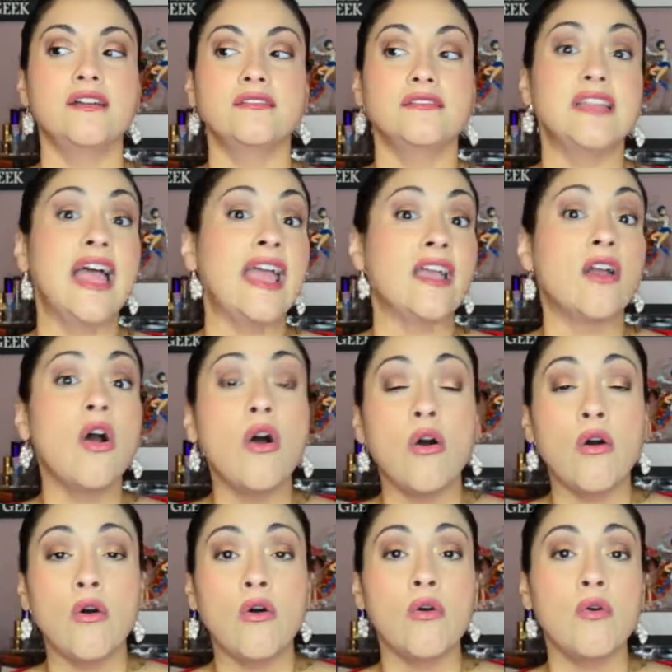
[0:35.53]

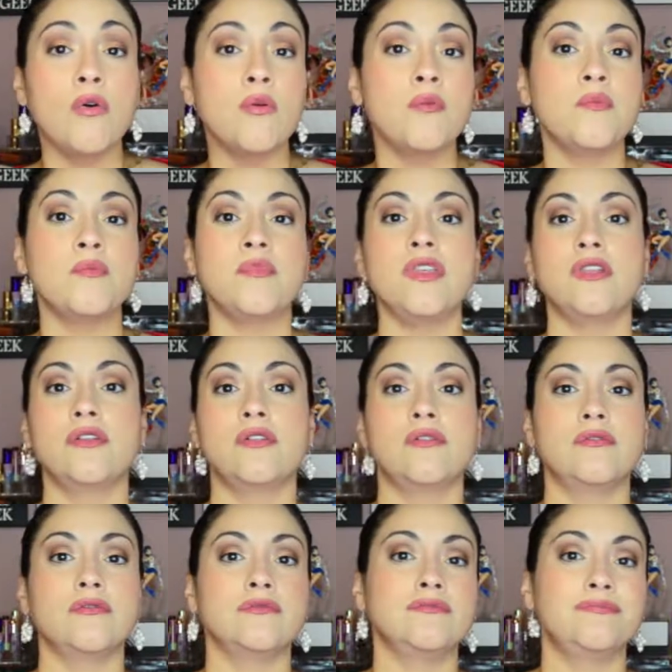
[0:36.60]
Lancome,
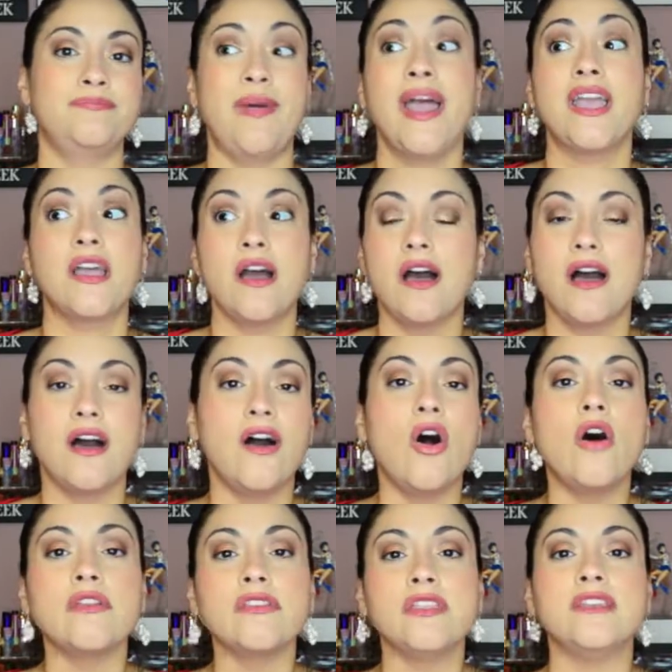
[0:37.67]
Becca,
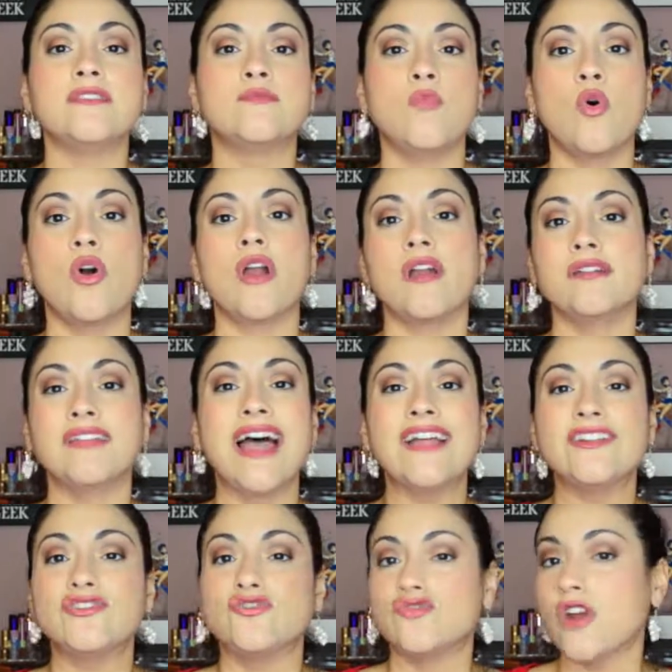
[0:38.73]
all these more not
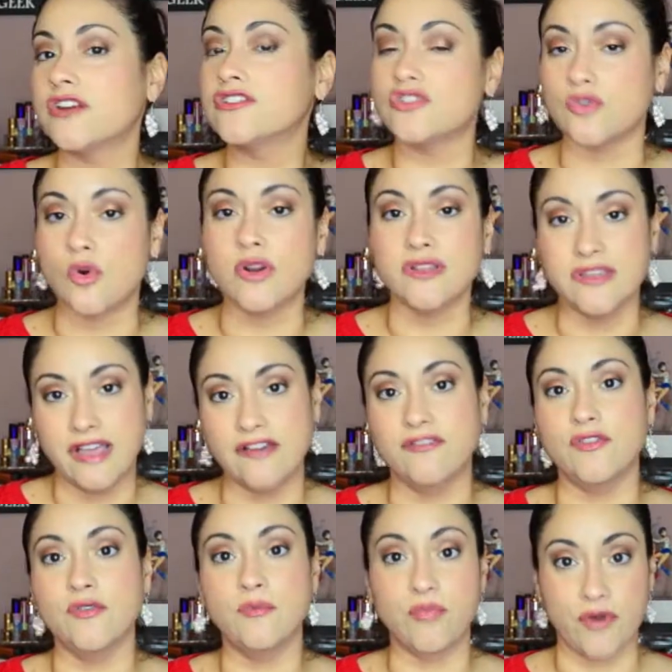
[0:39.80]
drugstore
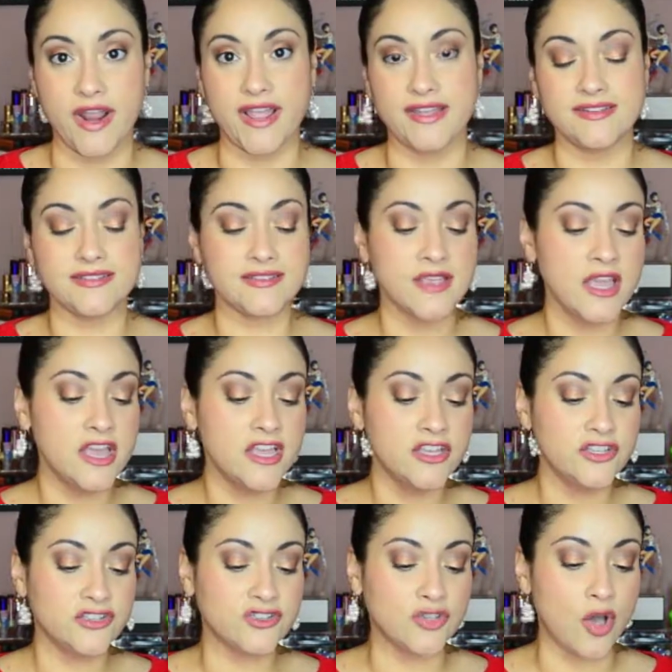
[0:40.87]
level brands.
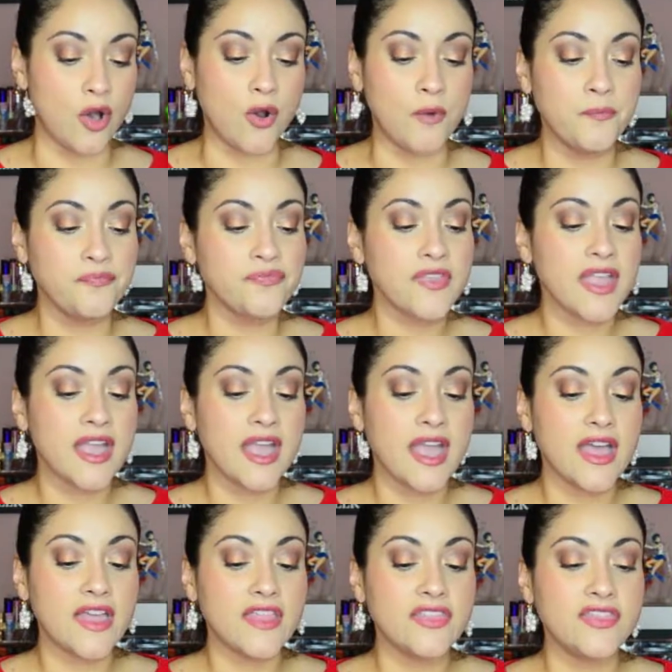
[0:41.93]
So
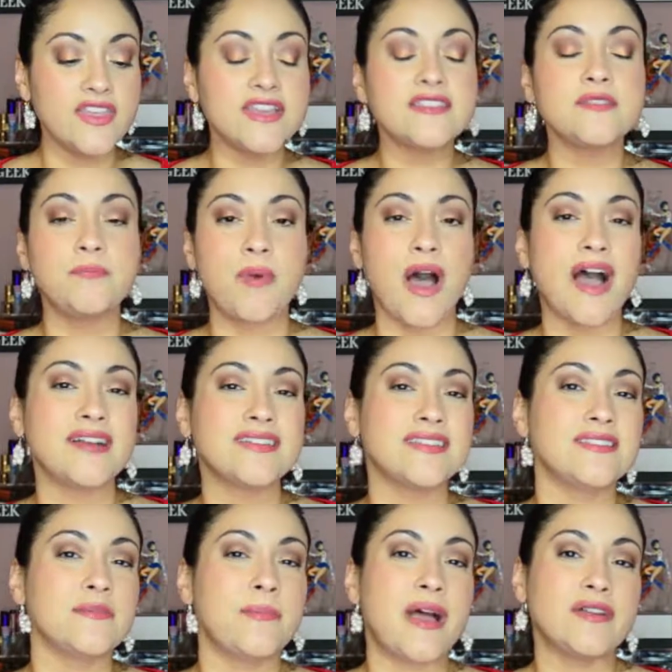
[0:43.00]
this box
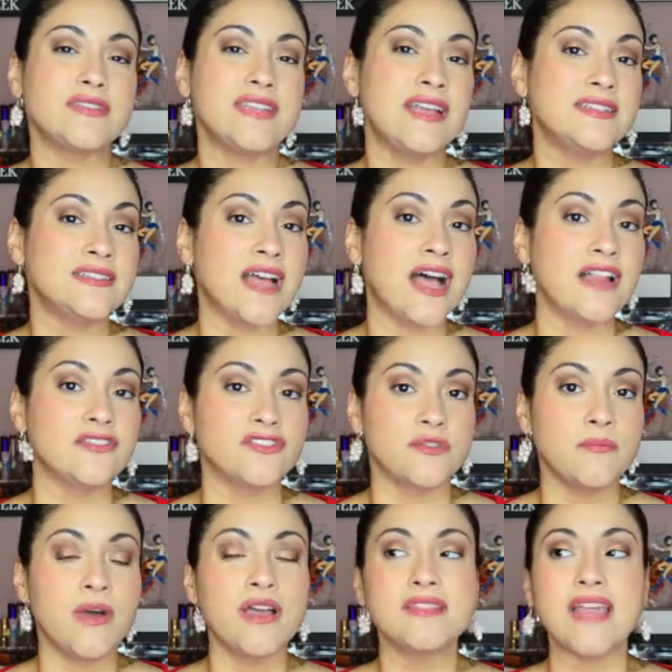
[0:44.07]
is about $10 a
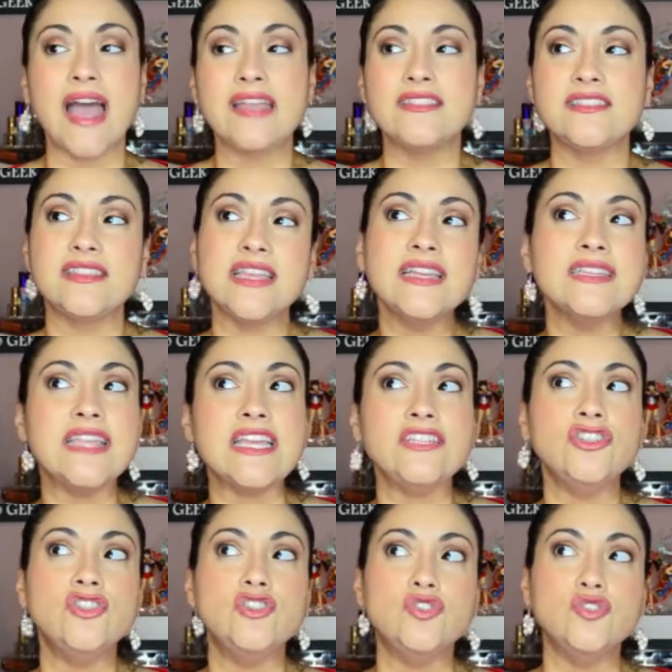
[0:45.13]
month. I think
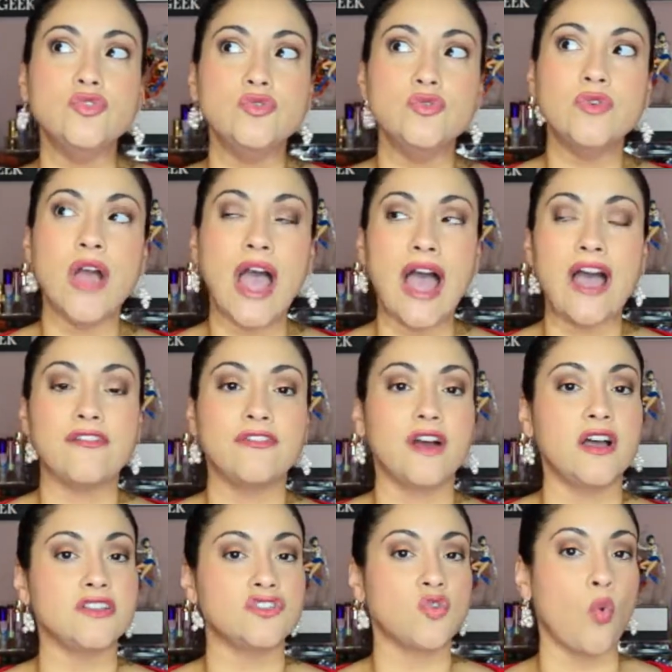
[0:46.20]
they do have
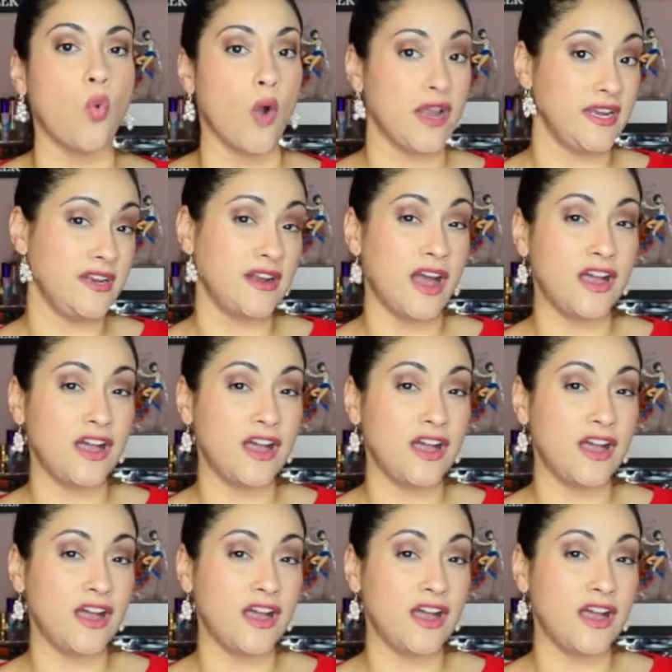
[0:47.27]
a $20